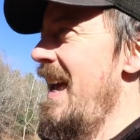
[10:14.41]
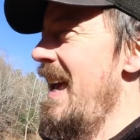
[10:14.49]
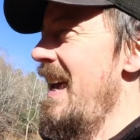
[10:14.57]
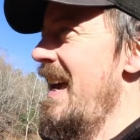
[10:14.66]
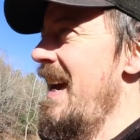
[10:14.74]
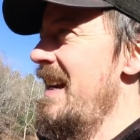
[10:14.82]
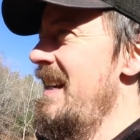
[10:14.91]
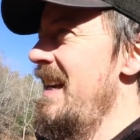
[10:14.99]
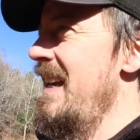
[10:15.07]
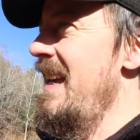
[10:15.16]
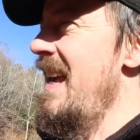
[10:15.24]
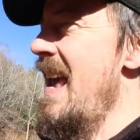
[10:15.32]
And
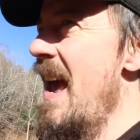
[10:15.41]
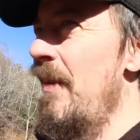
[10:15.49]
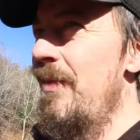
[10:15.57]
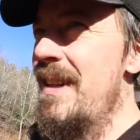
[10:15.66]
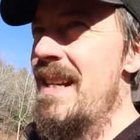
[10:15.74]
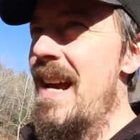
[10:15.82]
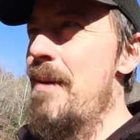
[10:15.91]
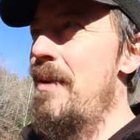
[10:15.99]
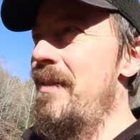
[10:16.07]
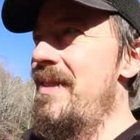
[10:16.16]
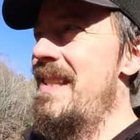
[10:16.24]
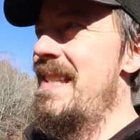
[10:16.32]
every time
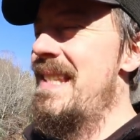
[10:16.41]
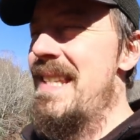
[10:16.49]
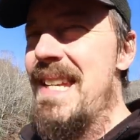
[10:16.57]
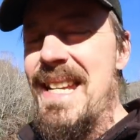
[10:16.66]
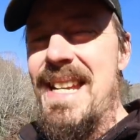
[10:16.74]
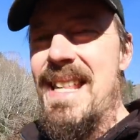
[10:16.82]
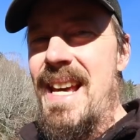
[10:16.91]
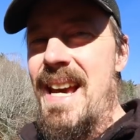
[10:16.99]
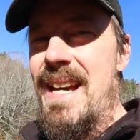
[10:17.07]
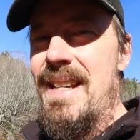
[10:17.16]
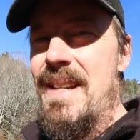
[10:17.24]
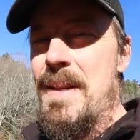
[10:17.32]
I've seen
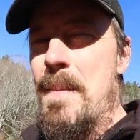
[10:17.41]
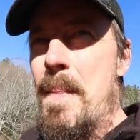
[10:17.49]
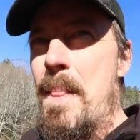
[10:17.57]
that,